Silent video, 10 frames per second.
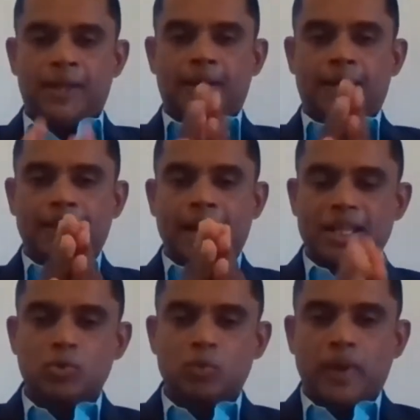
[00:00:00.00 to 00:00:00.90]
Uh, that
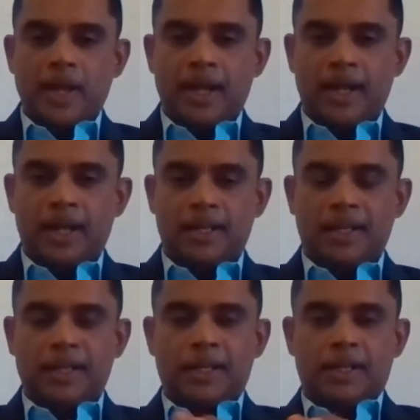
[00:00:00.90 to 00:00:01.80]
is where
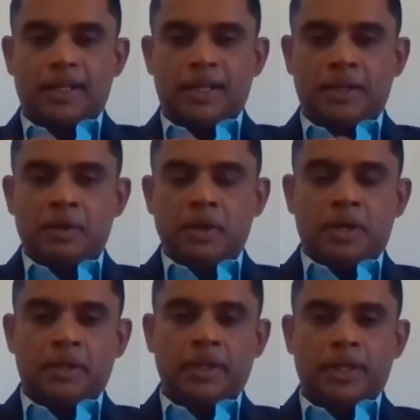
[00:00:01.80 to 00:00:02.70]
uh,
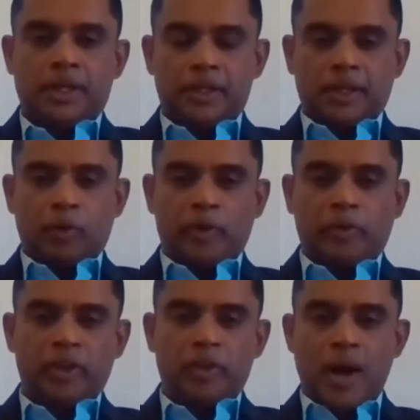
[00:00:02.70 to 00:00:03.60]
the, the
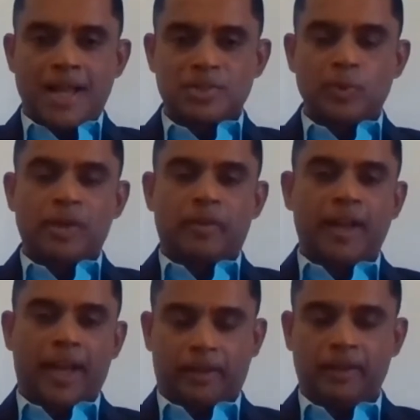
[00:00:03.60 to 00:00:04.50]
question you ask will
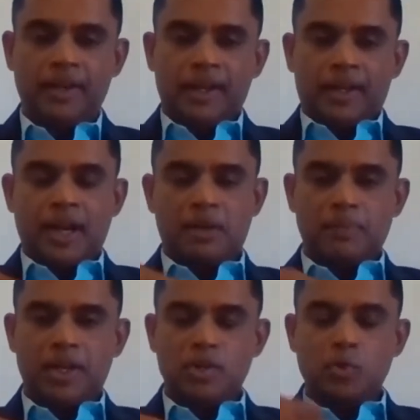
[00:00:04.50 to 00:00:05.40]
relate. That
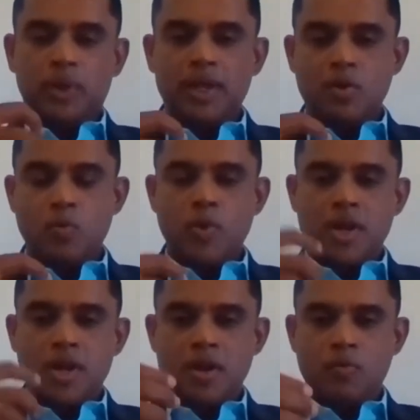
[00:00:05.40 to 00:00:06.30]
means we,
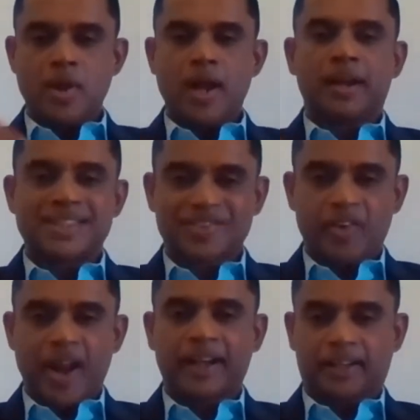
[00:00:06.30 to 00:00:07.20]
we, we are
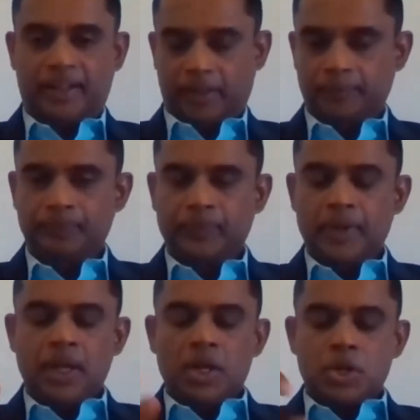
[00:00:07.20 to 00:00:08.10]
distracted.
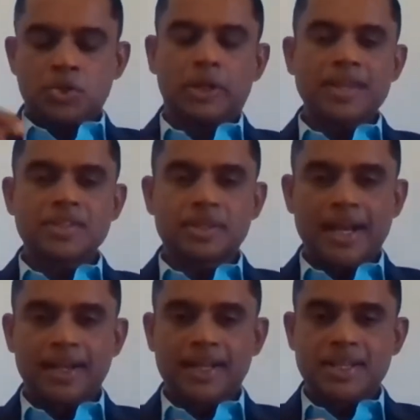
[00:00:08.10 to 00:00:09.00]
So hmm. that's,
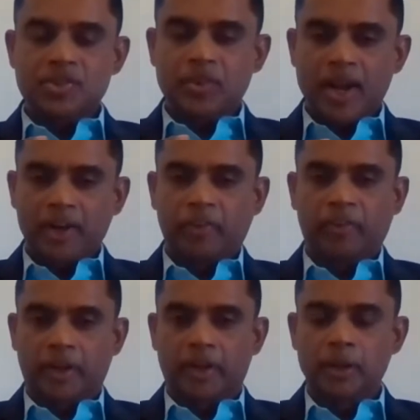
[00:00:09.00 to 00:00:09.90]
that
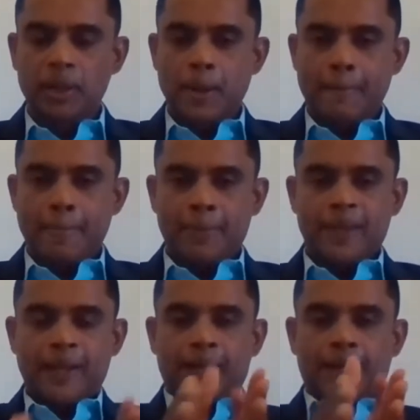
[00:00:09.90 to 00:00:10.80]
distraction
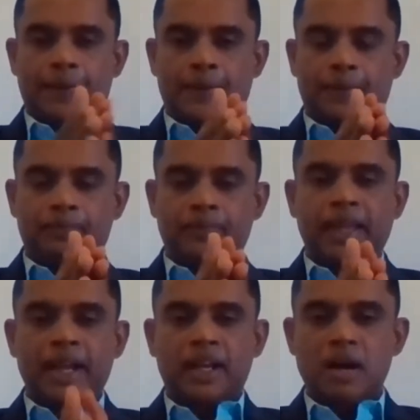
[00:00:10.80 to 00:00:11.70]
uh,
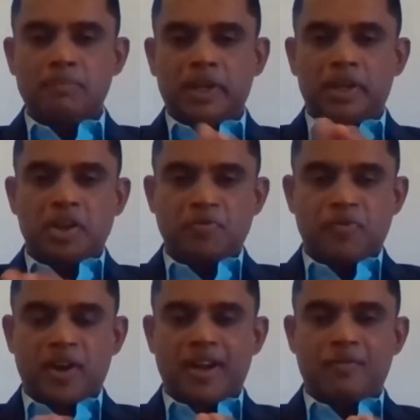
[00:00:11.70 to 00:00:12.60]
can come in
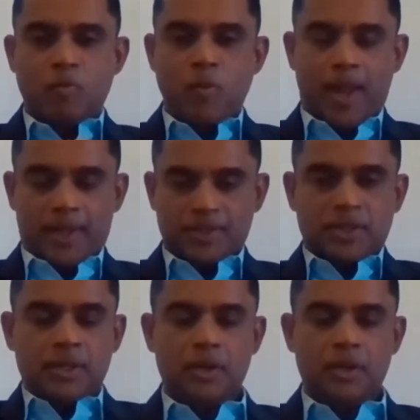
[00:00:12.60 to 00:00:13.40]
different ways.